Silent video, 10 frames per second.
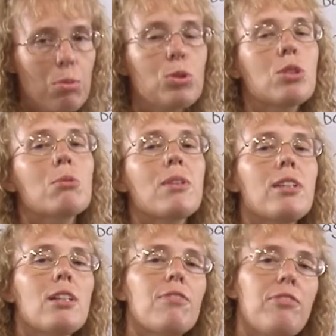apples, so we'll
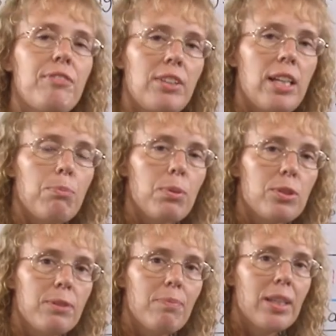think of 50
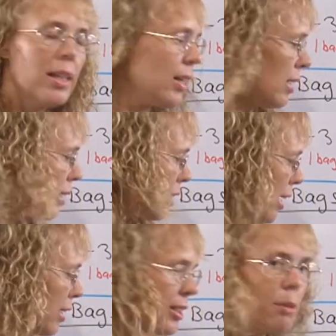apples.
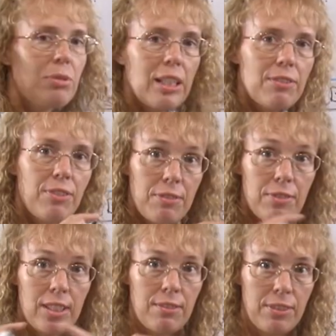I can subtract
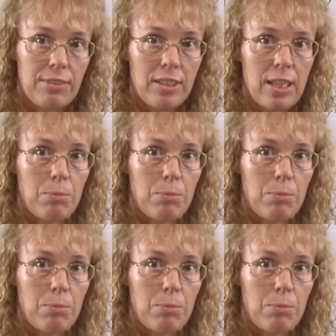50 and 50